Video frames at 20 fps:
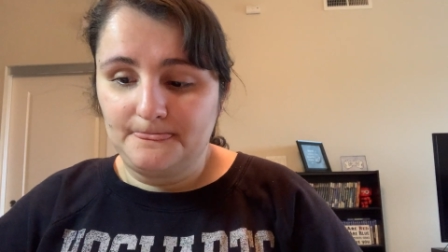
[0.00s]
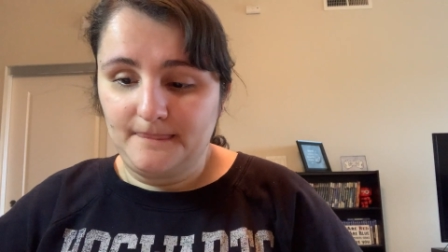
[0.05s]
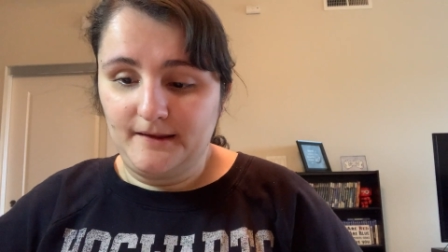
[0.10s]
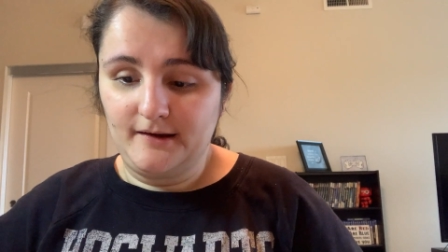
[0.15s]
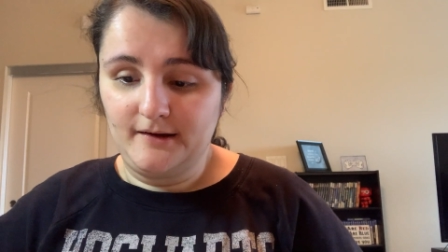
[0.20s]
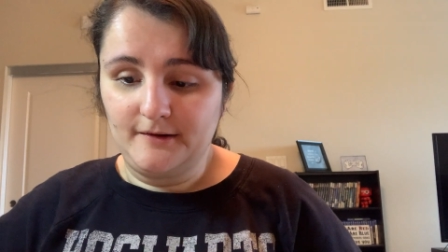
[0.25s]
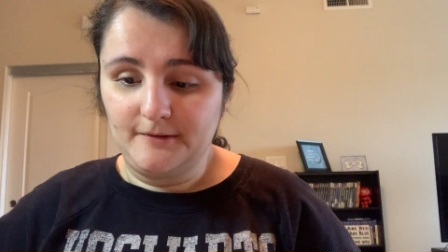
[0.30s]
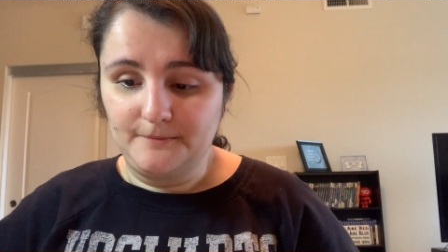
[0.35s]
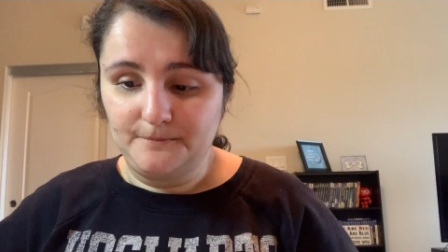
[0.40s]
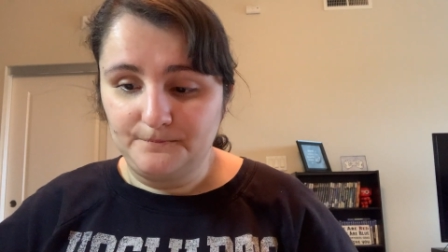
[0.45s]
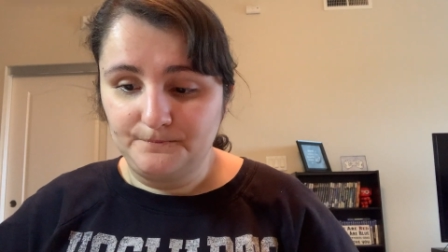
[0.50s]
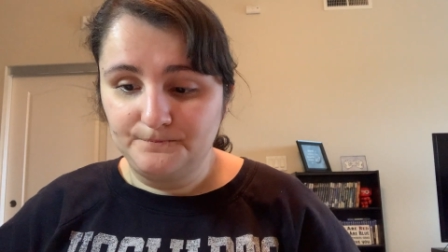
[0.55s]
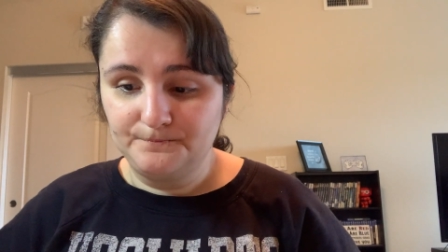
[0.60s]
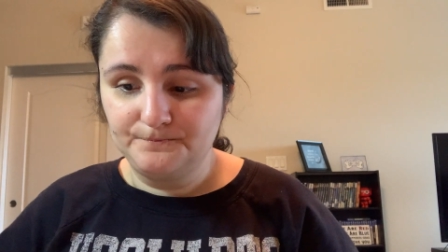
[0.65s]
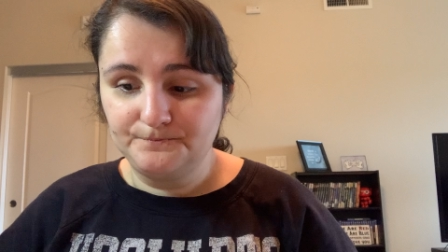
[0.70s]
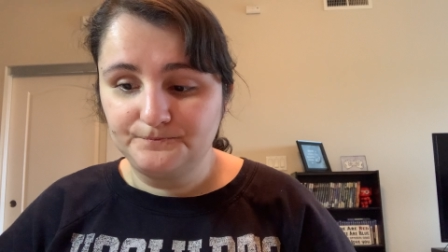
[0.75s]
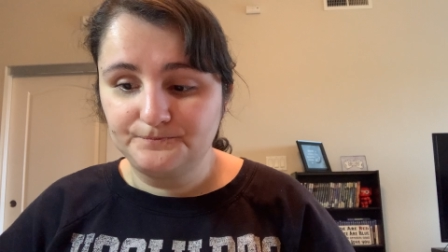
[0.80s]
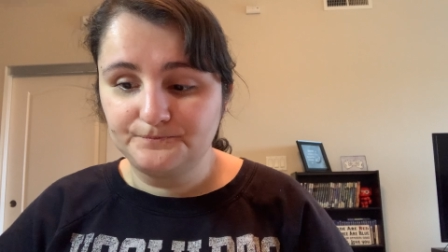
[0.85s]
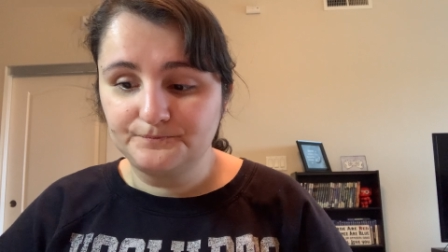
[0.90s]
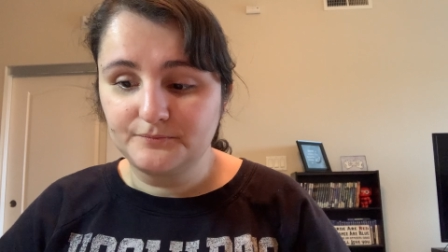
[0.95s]
Um,
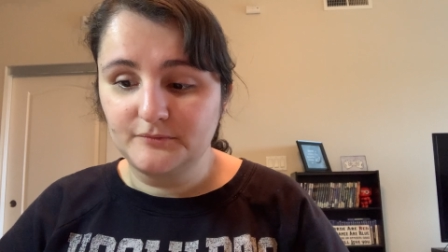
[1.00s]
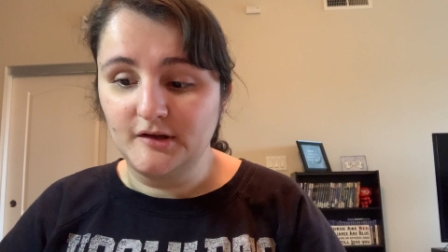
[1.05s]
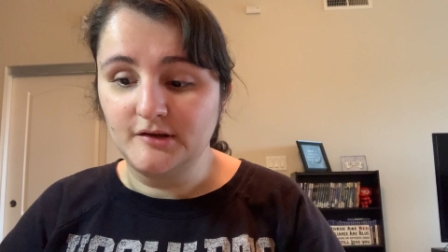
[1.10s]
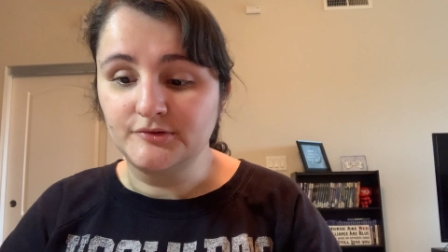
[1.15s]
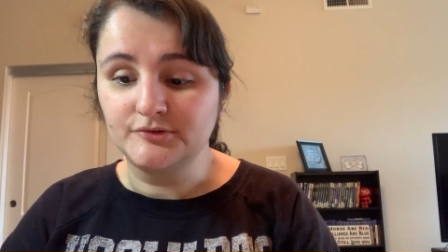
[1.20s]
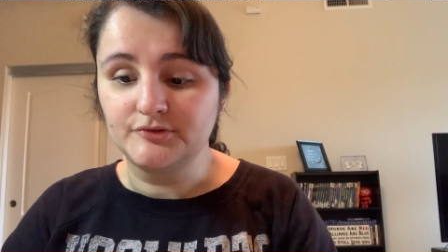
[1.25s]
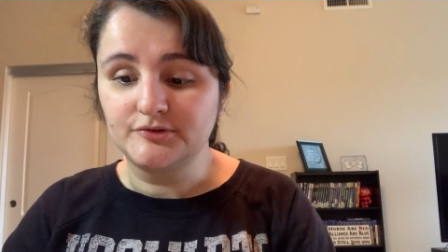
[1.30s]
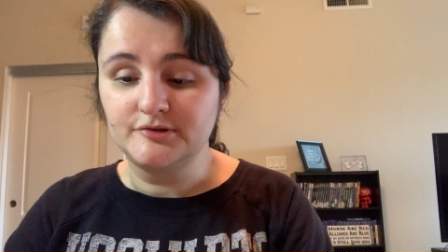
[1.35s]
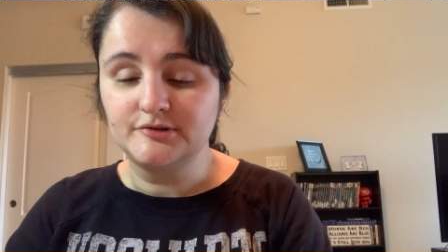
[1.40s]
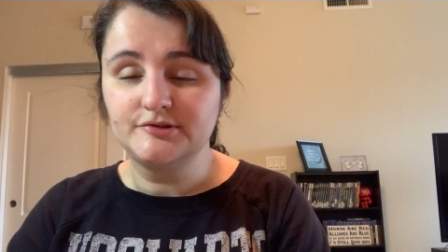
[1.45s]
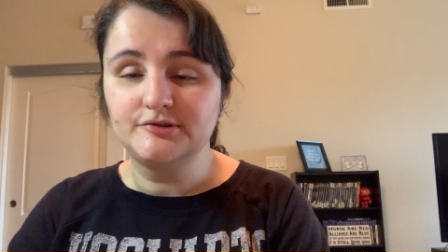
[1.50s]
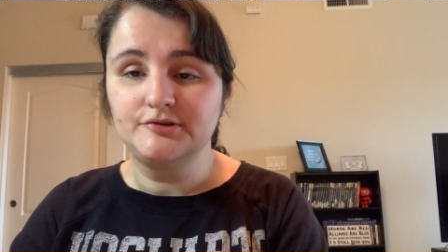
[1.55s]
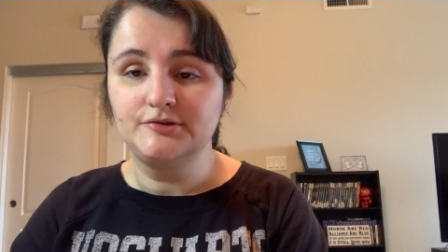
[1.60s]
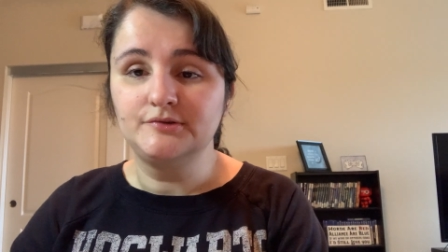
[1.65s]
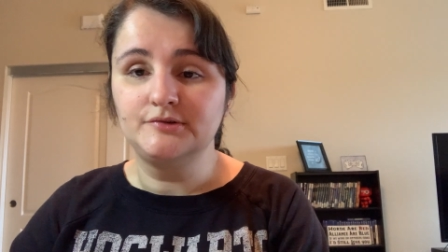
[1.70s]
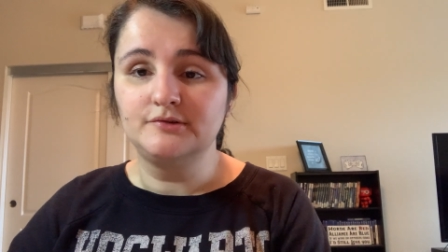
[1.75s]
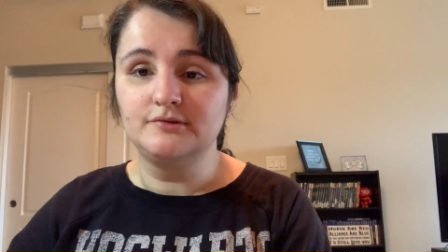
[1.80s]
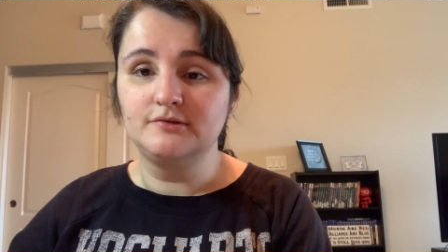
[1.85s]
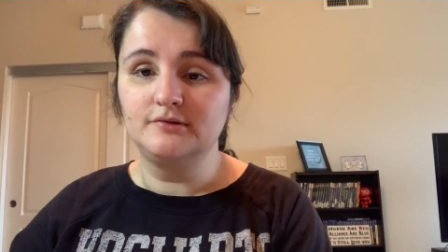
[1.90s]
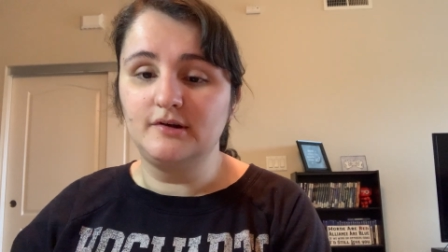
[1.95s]
in order to
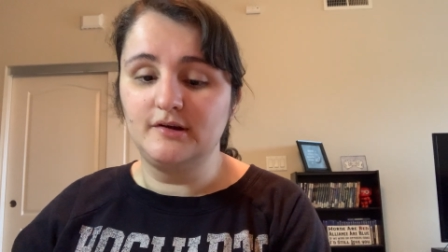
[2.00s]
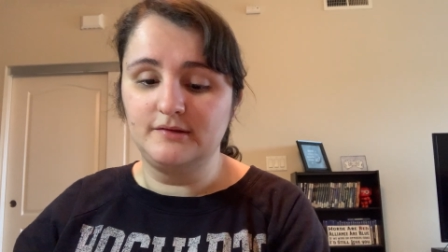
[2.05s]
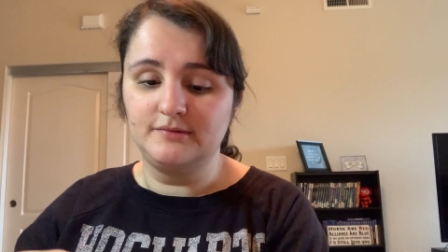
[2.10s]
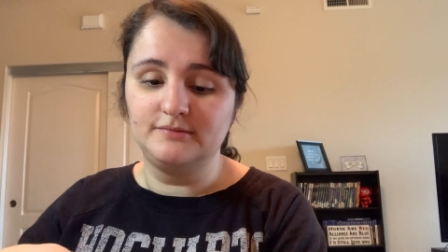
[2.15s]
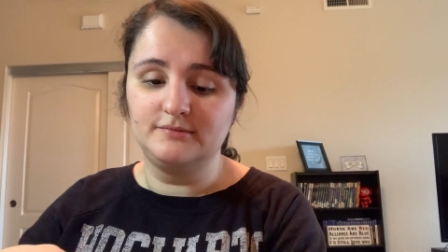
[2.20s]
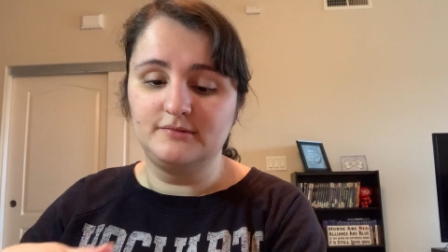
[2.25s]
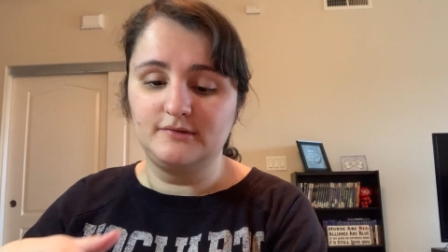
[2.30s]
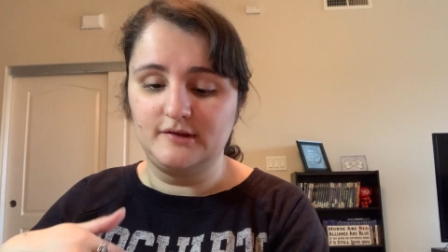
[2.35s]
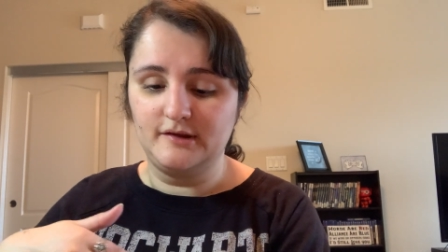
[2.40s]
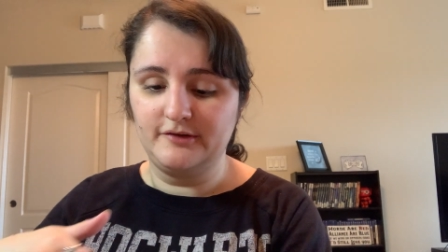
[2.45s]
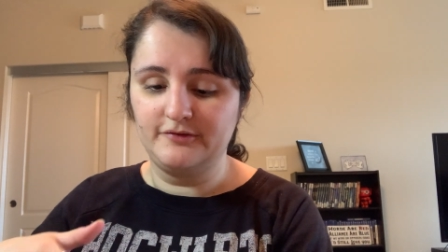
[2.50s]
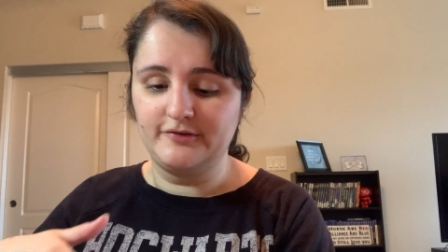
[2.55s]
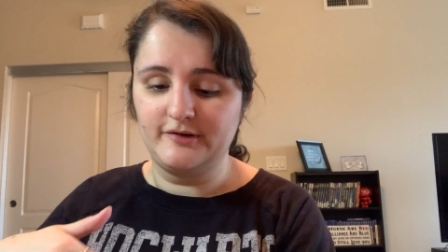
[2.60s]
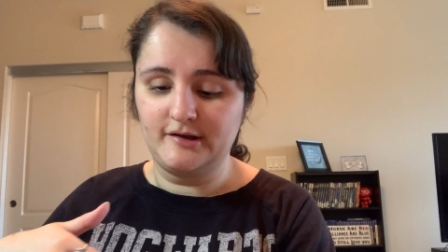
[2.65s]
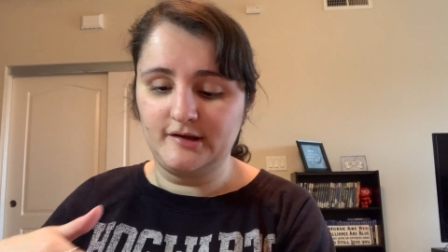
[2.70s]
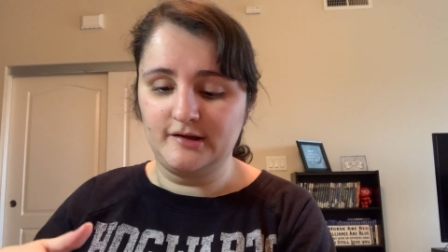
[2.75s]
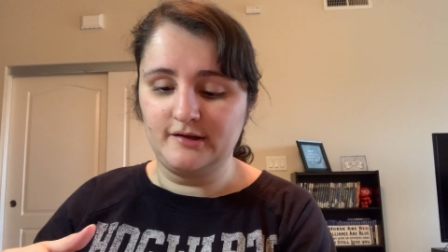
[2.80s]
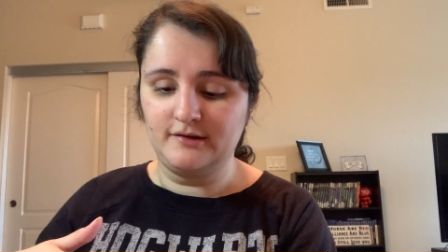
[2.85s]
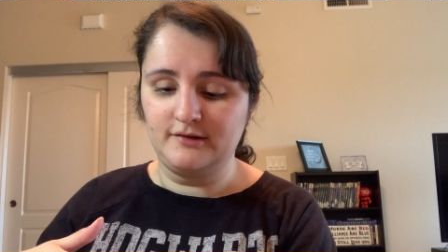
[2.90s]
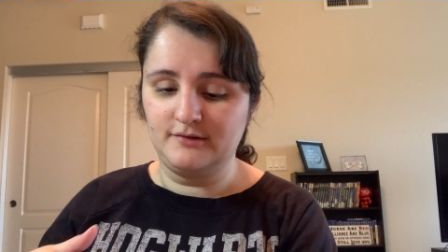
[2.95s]
and if
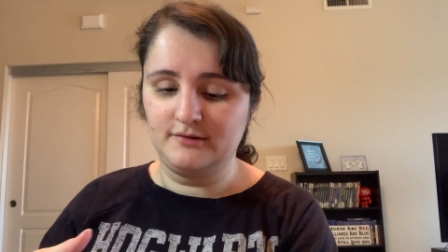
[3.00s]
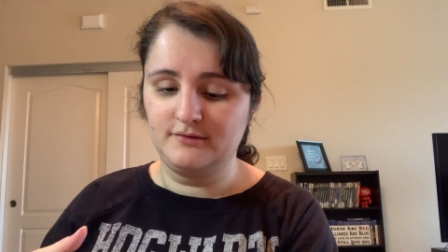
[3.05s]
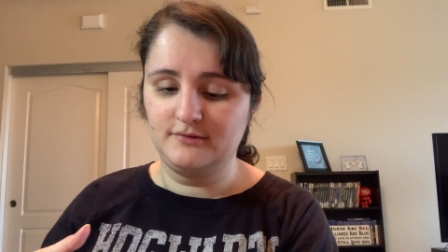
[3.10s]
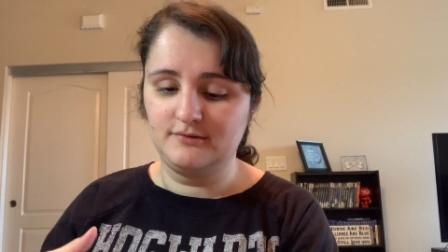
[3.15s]
I,